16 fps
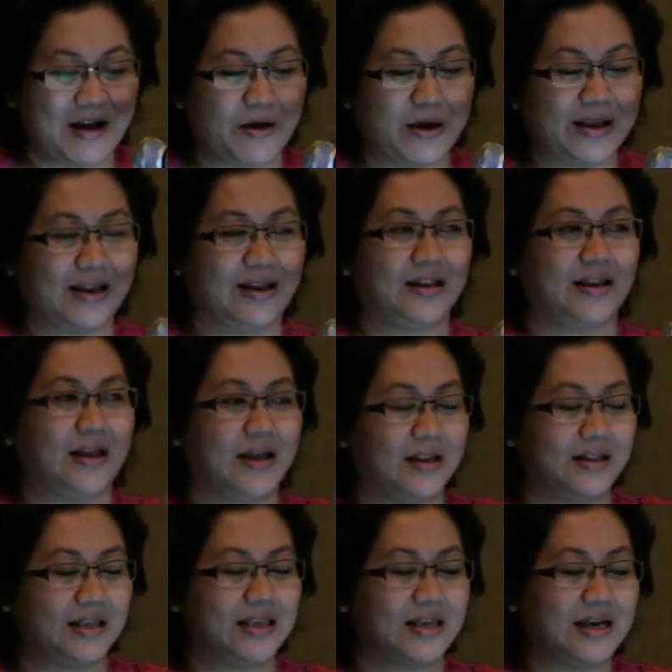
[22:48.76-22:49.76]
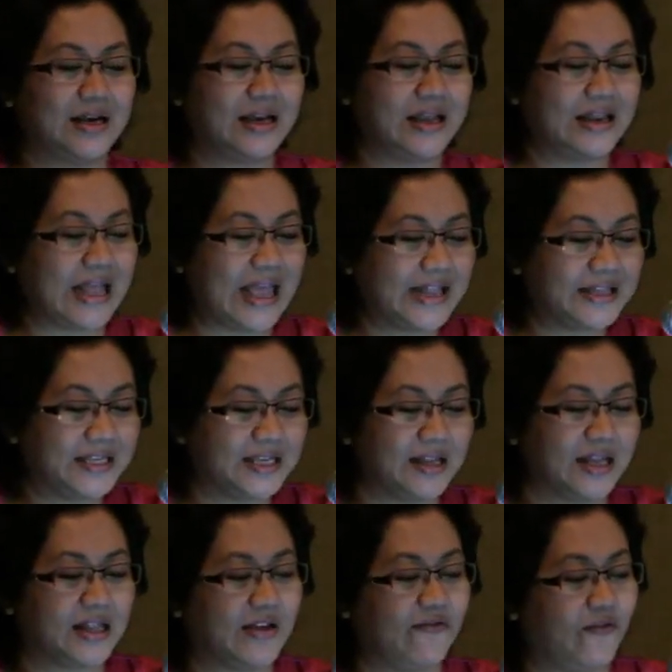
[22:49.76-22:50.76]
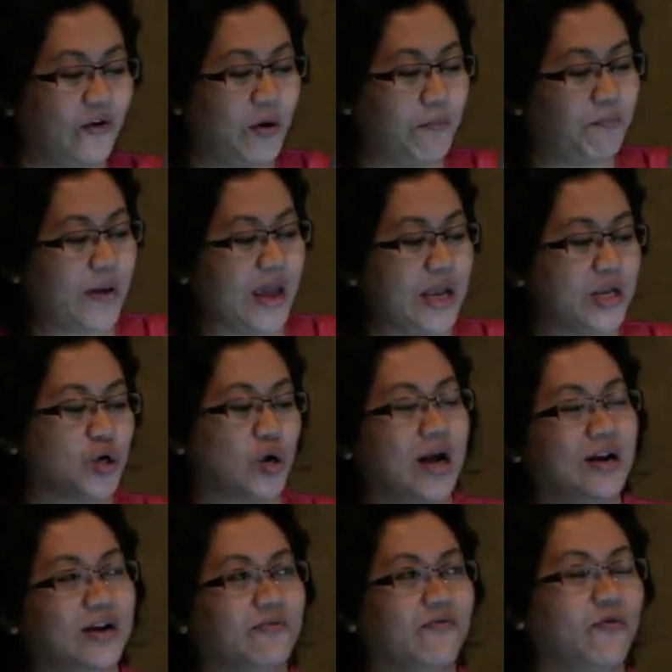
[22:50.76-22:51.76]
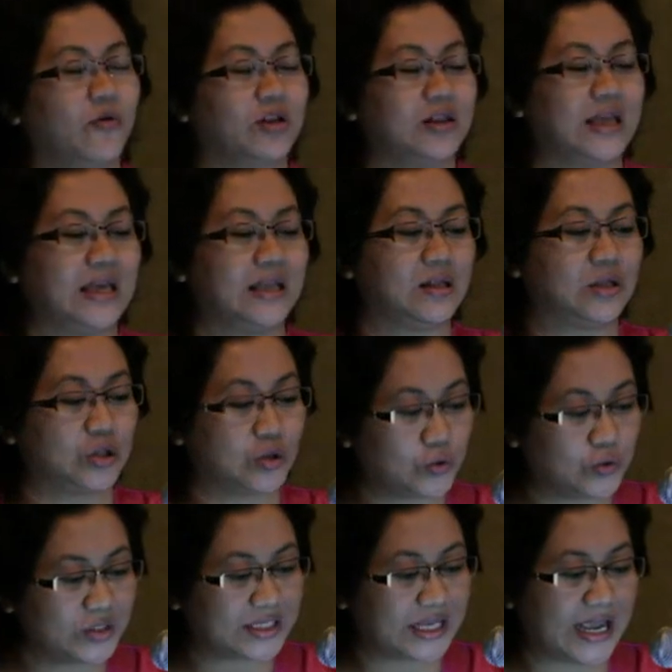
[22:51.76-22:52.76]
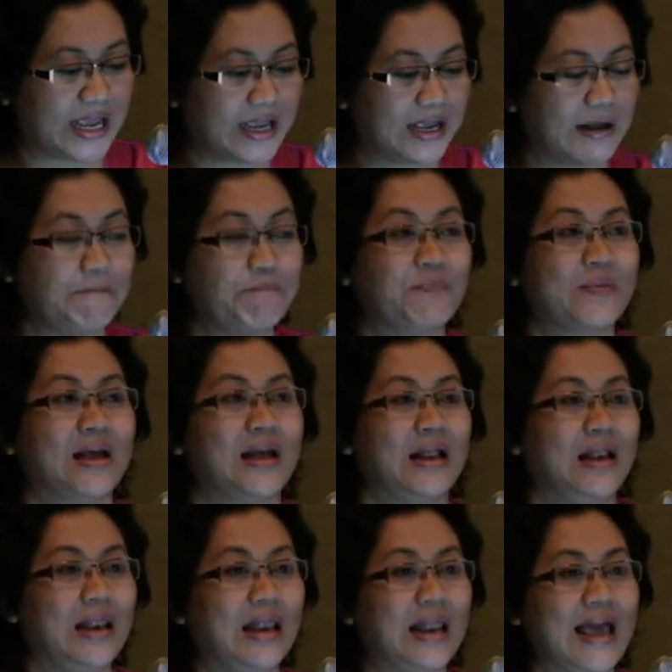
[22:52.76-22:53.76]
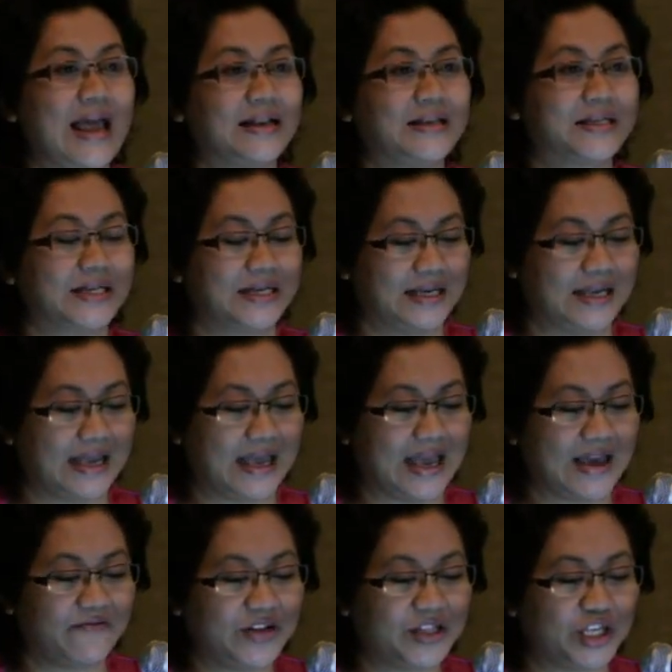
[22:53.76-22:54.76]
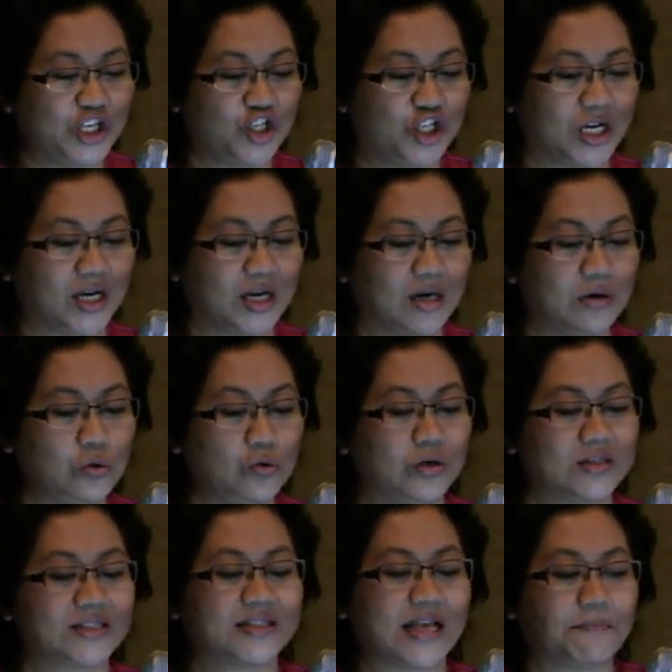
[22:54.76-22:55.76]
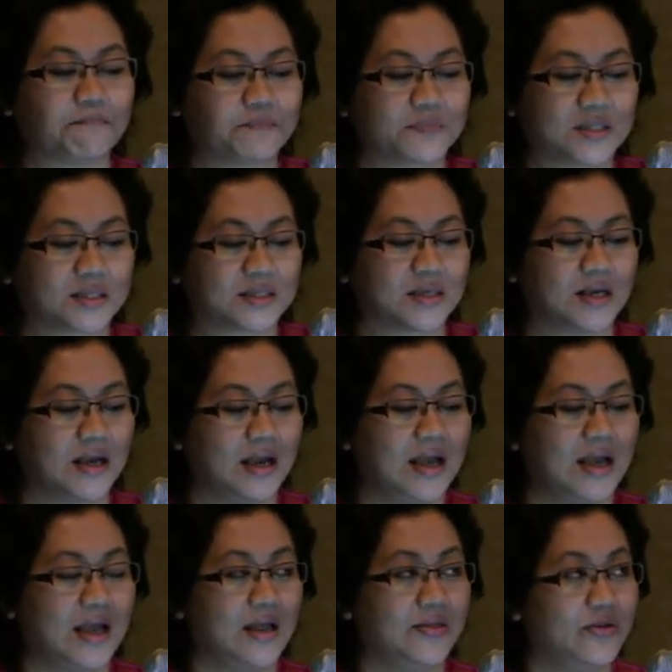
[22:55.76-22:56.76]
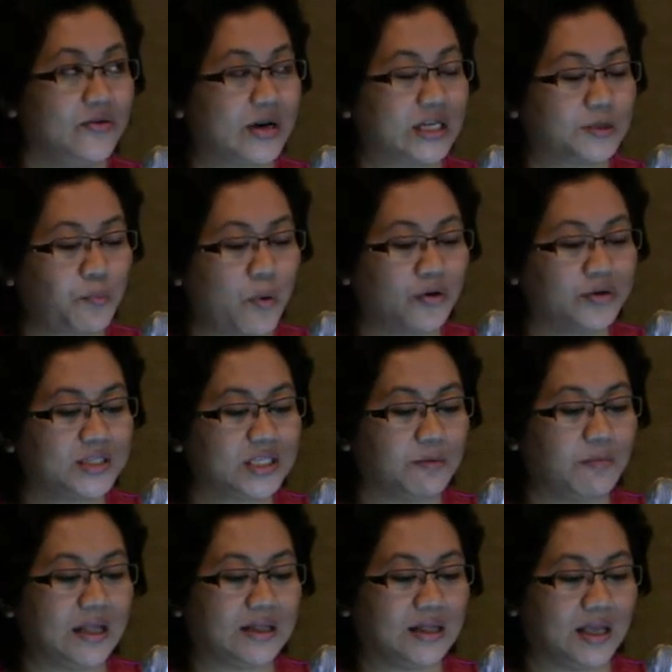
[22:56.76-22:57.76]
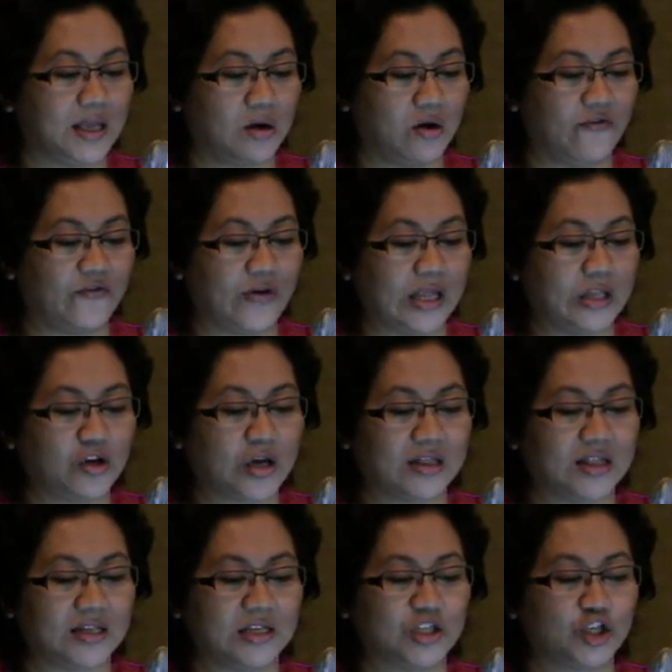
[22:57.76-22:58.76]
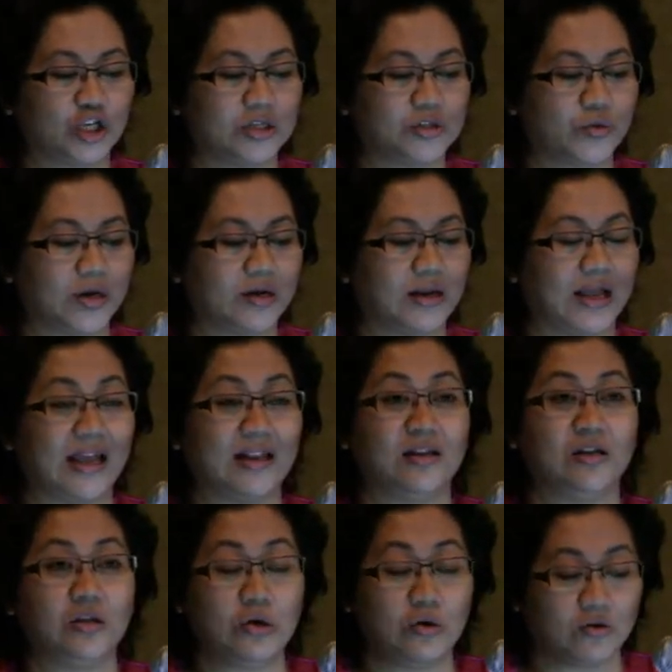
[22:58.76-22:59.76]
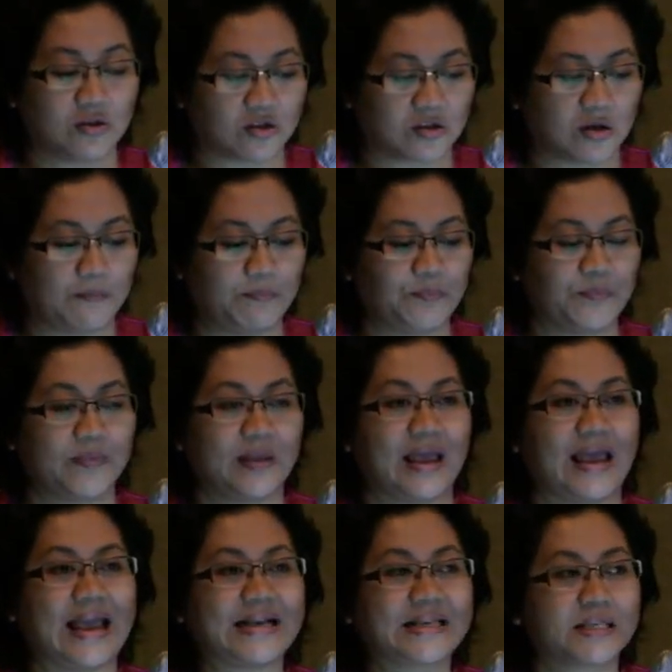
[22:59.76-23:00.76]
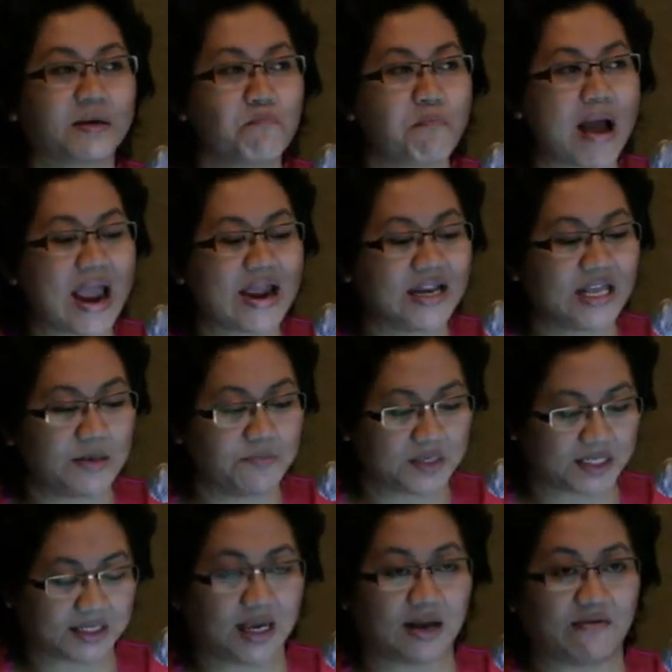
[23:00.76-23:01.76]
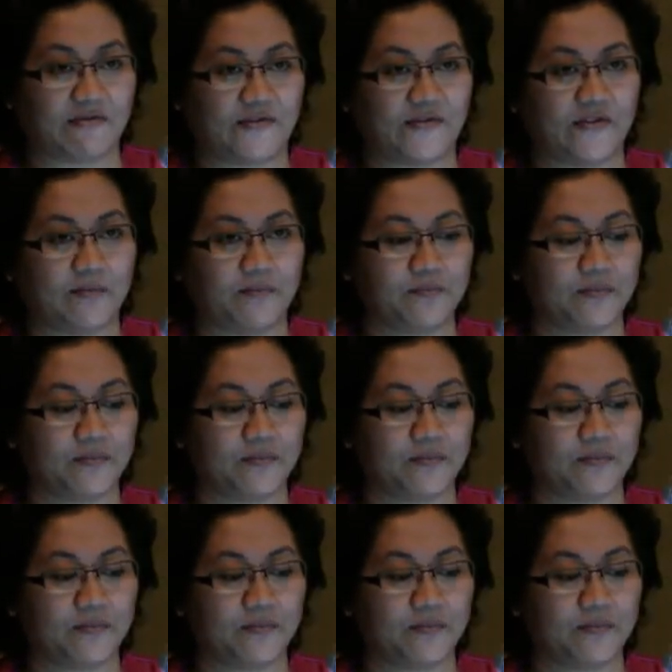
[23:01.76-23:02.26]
in the year 1894, page 142, saying, let every teacher who accepts the responsibility of educating the children and youth examine himself